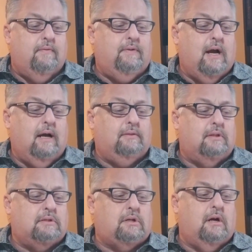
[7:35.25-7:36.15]
got
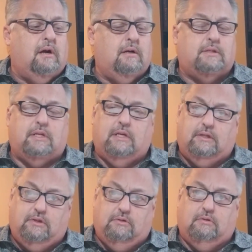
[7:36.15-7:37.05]
the scars
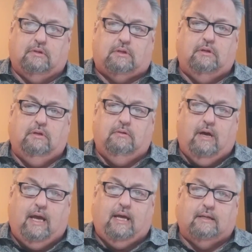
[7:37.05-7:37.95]
in your two
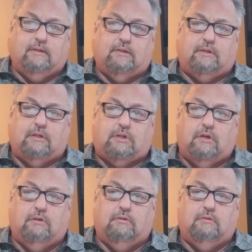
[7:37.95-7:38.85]
hands to
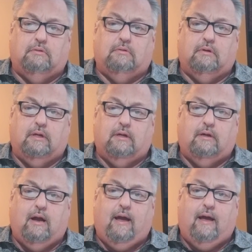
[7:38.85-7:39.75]
show where
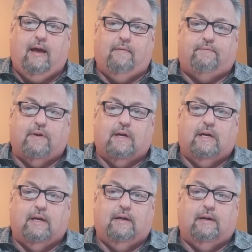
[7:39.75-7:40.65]
I have
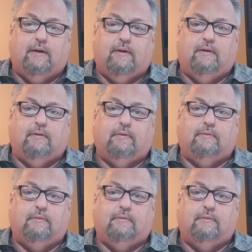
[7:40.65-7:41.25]
failed.